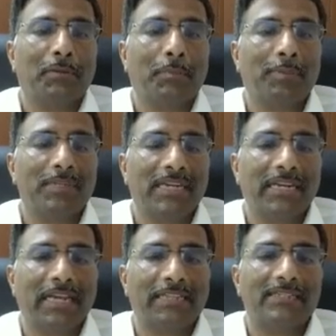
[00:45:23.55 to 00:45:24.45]
people
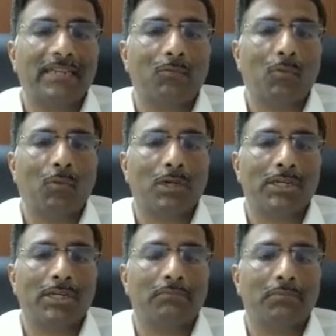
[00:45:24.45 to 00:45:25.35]
sitting like this and
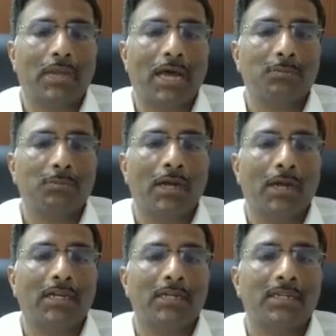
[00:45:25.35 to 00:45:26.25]
watching large
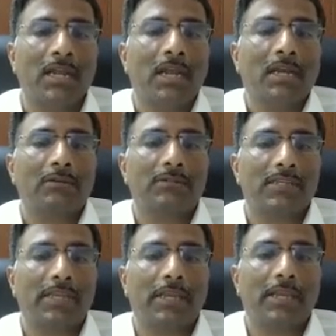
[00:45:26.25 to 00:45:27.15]
monitors to
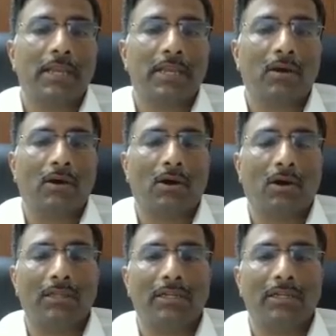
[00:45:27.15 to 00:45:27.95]
see, all the